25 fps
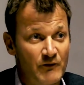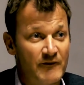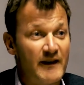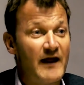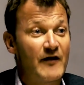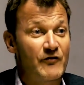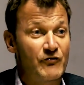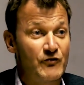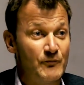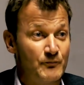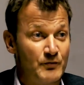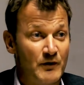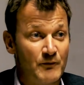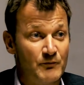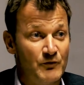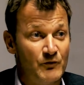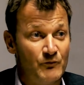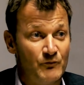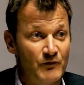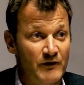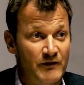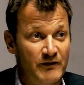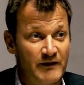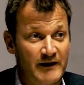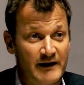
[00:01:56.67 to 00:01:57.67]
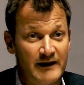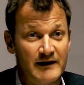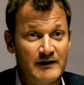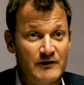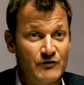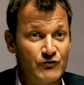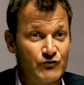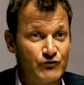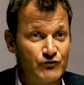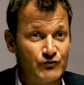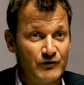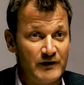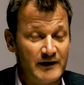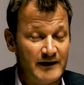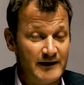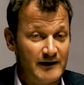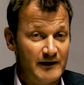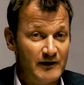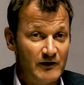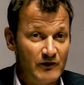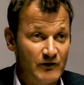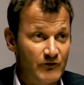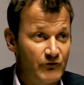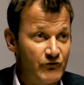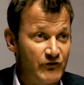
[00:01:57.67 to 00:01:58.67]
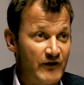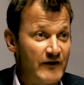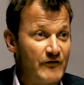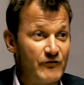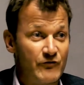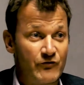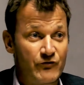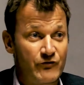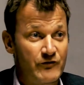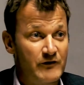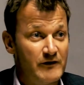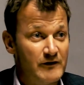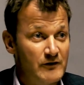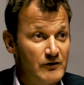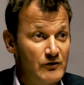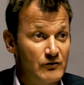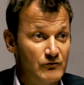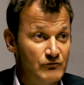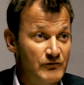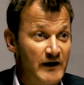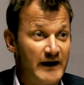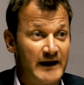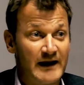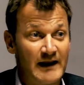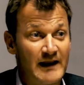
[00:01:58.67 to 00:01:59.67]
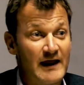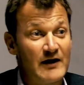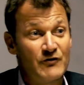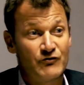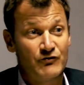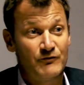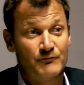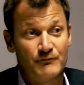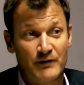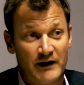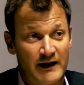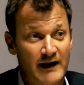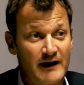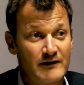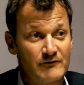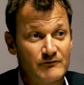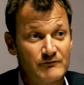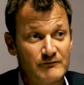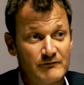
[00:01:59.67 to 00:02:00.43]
And that's the problem with the industry since regulation began.